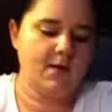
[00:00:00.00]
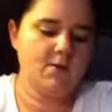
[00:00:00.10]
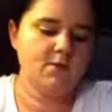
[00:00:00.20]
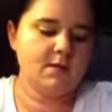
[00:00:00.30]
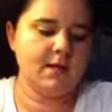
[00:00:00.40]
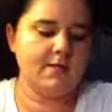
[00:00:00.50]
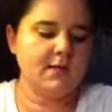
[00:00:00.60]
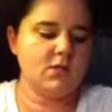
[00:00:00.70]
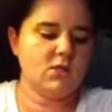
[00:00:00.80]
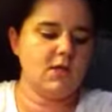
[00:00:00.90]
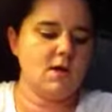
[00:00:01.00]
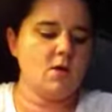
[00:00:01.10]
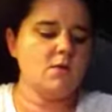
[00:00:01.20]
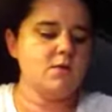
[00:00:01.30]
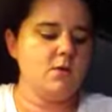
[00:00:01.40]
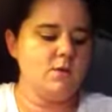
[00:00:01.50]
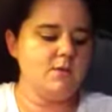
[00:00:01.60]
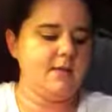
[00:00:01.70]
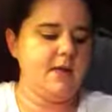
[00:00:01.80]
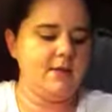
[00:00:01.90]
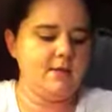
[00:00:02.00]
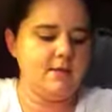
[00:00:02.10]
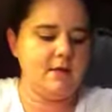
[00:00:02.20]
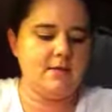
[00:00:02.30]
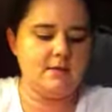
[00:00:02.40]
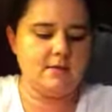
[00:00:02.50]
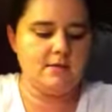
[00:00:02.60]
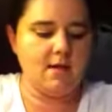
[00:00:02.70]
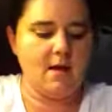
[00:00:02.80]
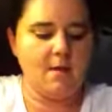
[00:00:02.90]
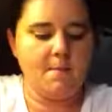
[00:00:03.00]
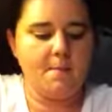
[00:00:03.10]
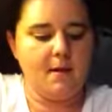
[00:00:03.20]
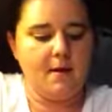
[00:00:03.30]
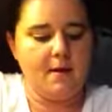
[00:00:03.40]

cute. And then she also sent some